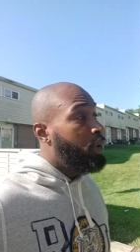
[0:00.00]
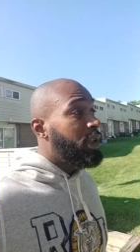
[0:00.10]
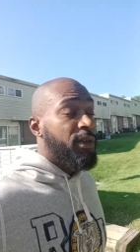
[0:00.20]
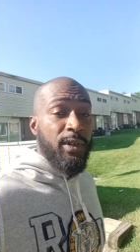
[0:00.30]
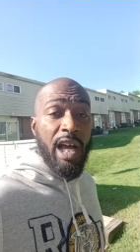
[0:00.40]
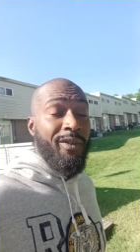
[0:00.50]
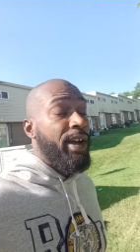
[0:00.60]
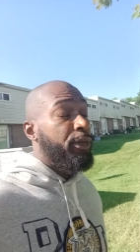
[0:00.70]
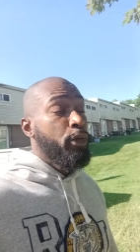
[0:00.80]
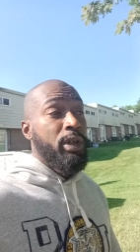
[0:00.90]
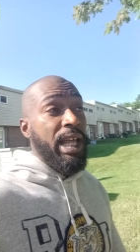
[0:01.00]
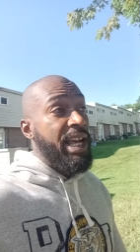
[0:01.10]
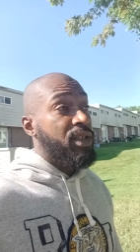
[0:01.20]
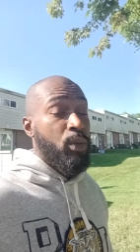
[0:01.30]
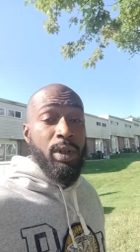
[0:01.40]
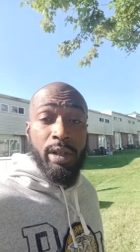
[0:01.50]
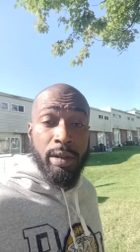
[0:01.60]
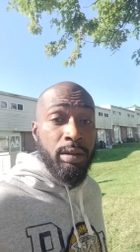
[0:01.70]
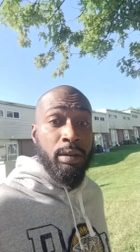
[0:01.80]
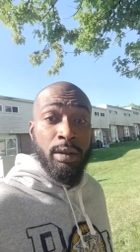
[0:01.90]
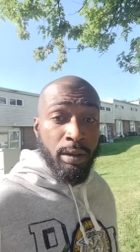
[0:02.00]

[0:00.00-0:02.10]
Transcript: bullets fly right through glass and wood.